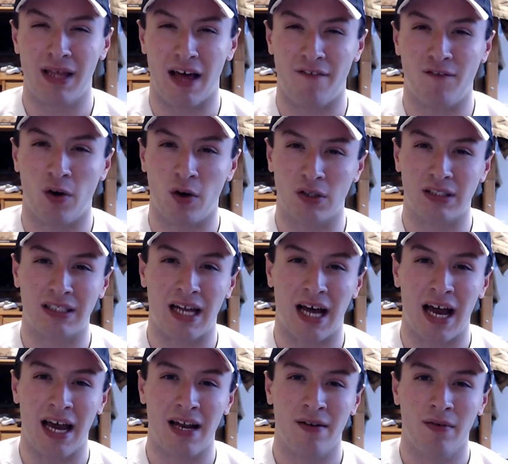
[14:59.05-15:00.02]
that false
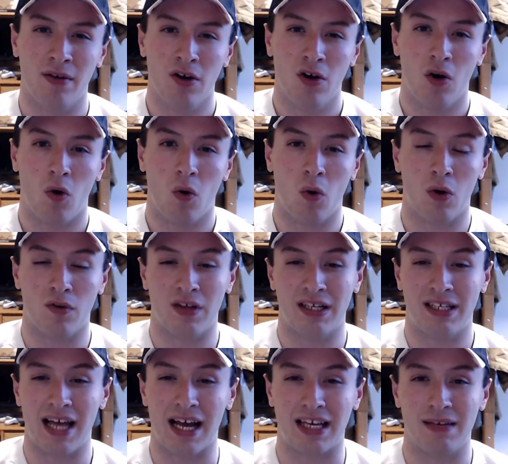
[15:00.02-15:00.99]
9 or the
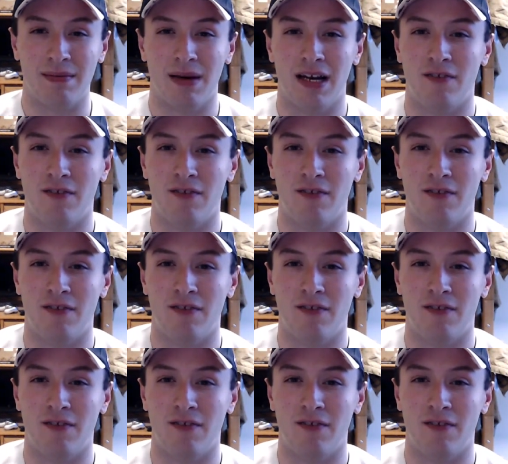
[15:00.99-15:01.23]
attacking mid